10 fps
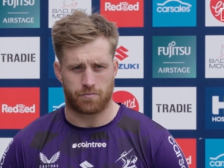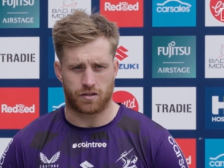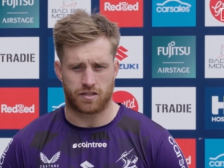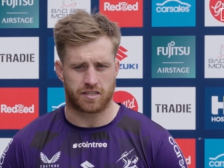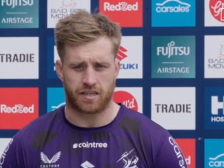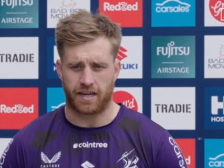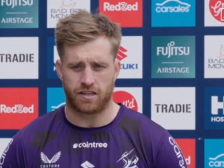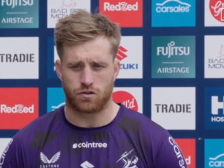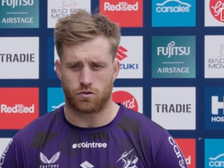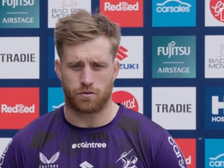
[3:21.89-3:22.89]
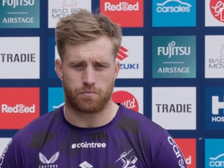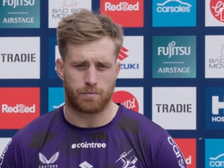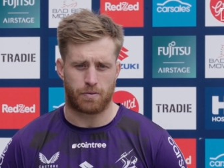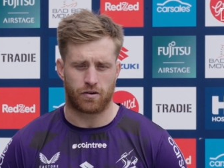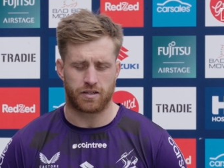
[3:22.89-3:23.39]
the six agains or
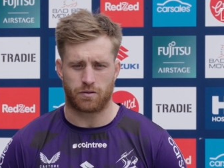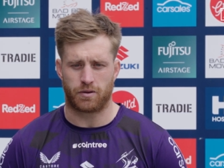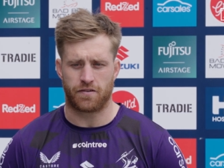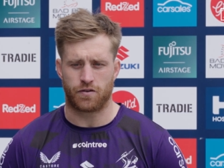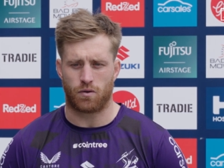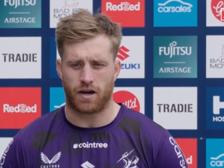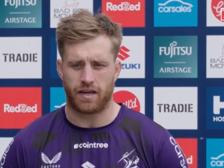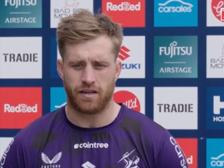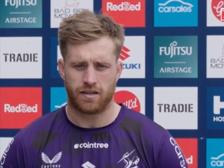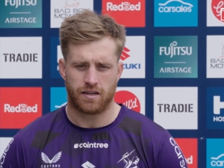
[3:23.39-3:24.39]
the penalties that we're giving away.